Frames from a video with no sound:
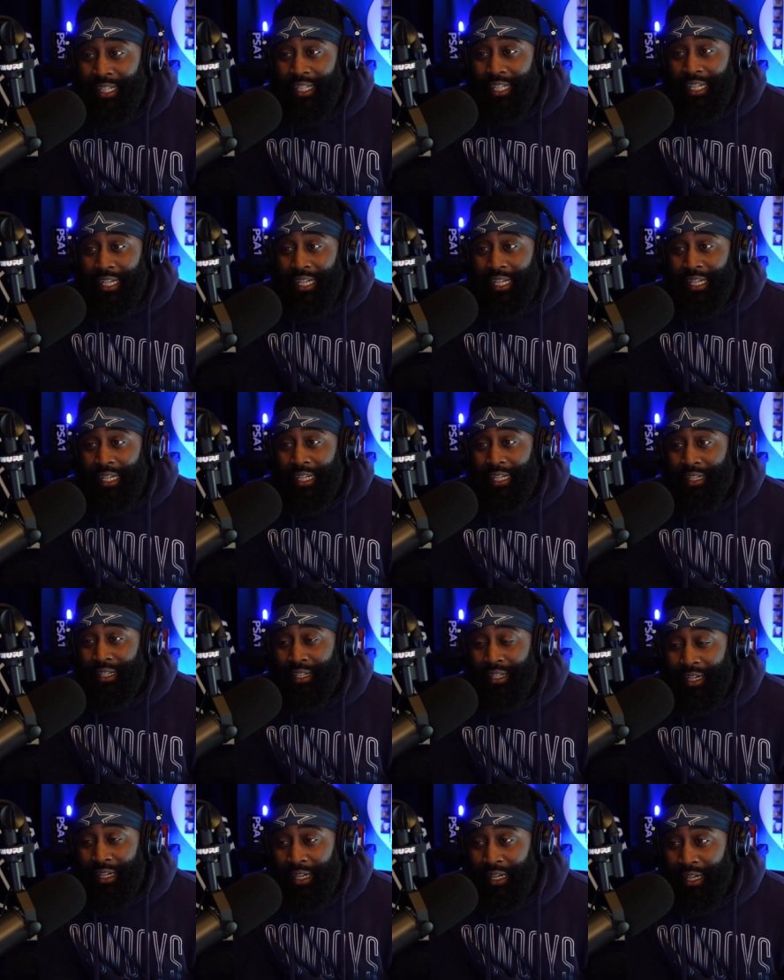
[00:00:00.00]

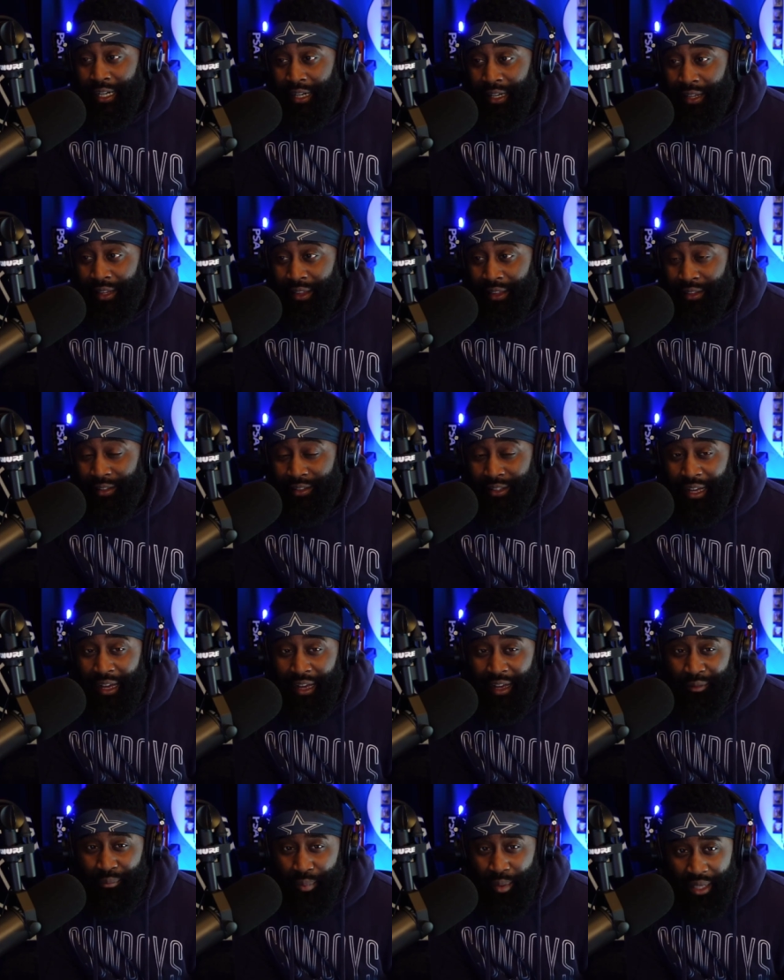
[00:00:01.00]
And uh,
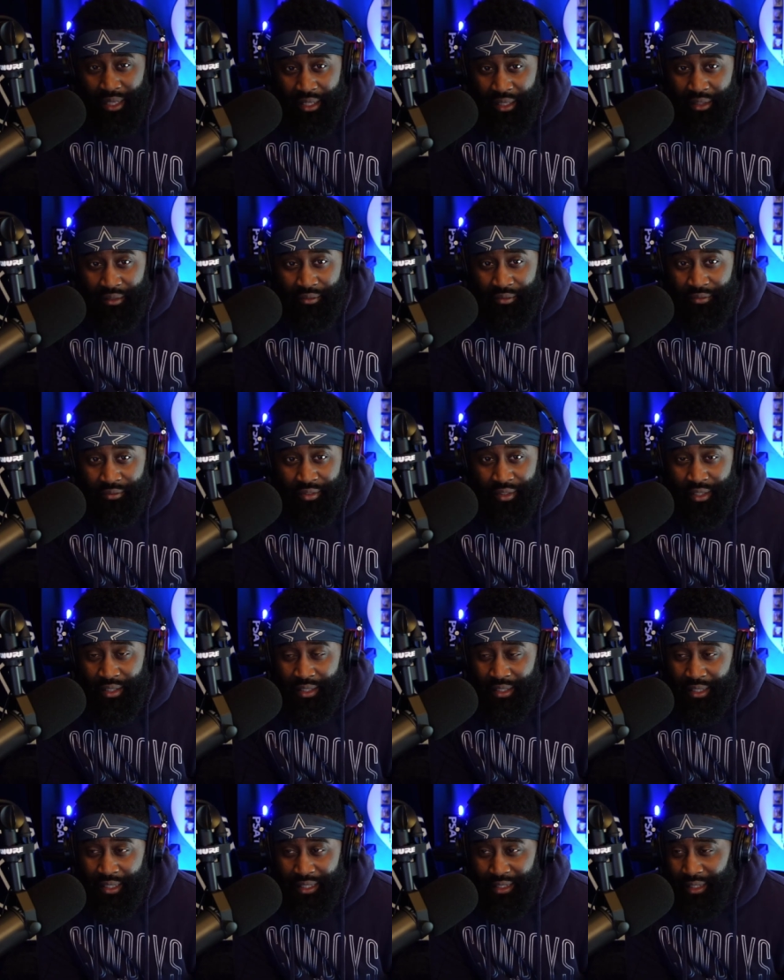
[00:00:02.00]
I believe
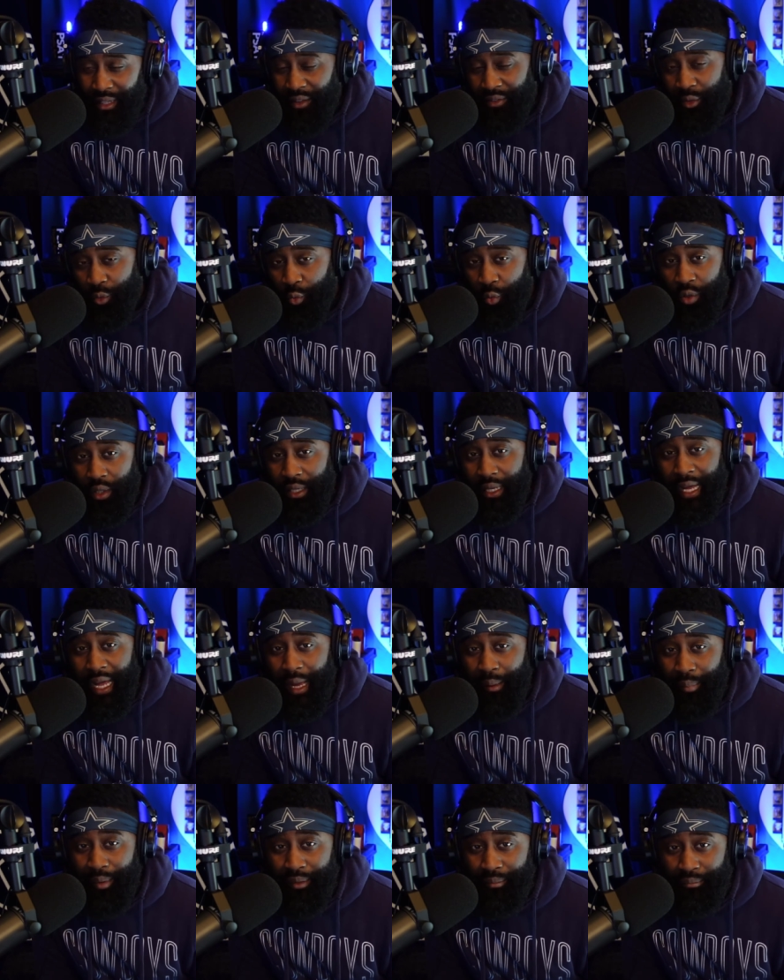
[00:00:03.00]
nothing really
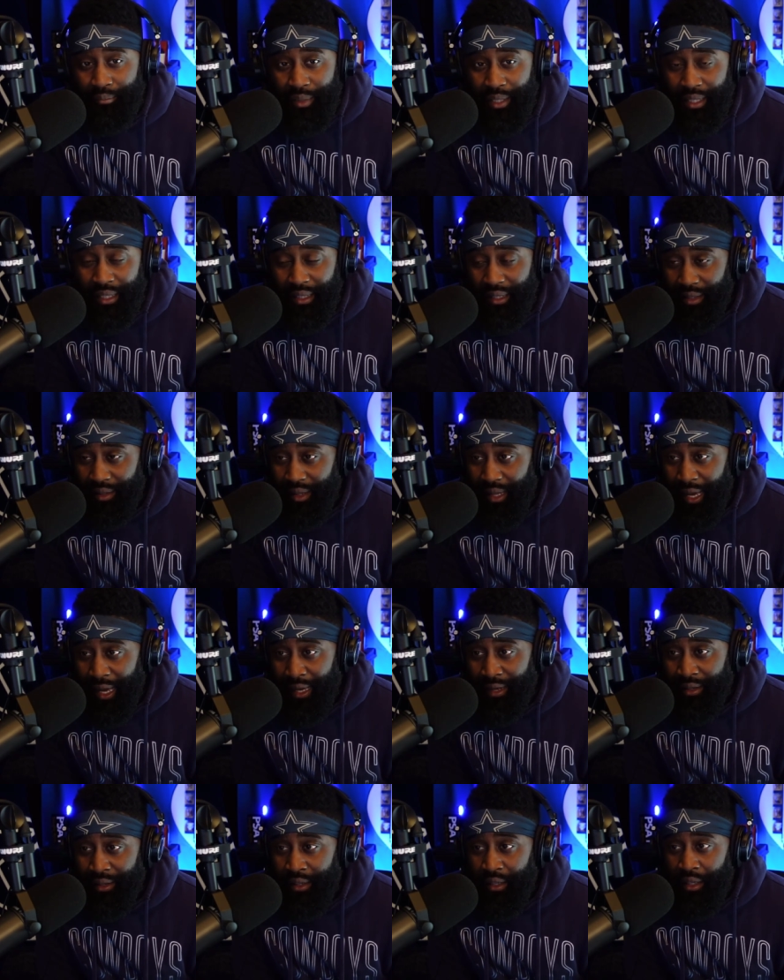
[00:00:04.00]
happened beyond
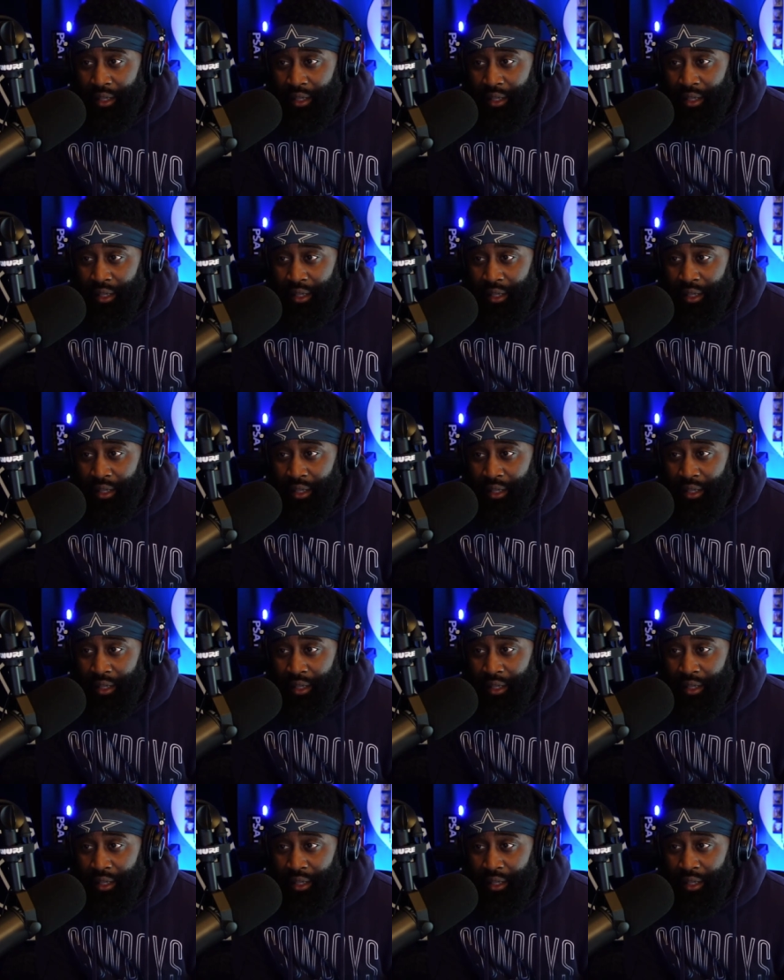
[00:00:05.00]
that.